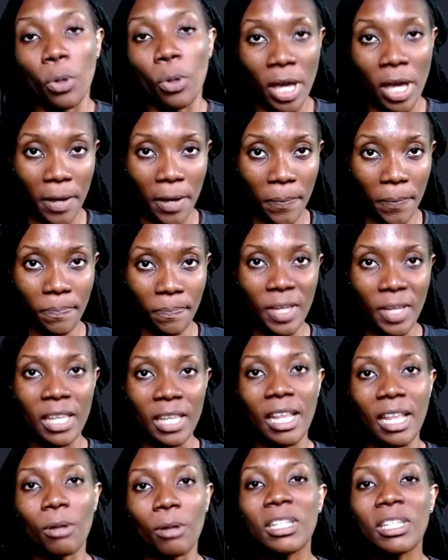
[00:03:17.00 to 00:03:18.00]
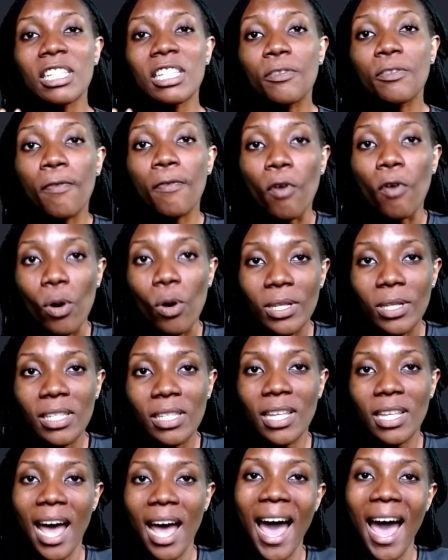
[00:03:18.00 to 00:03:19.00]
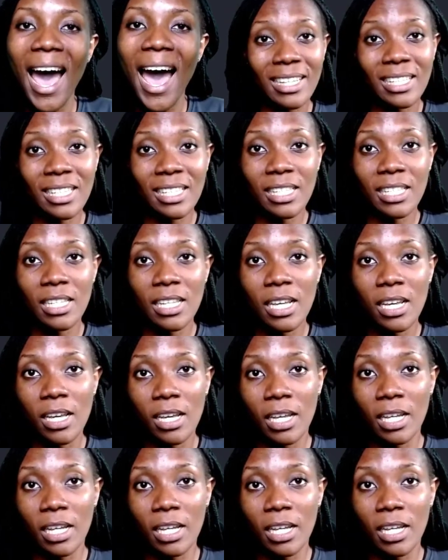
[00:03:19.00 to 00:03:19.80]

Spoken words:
Okay? Now, this force acts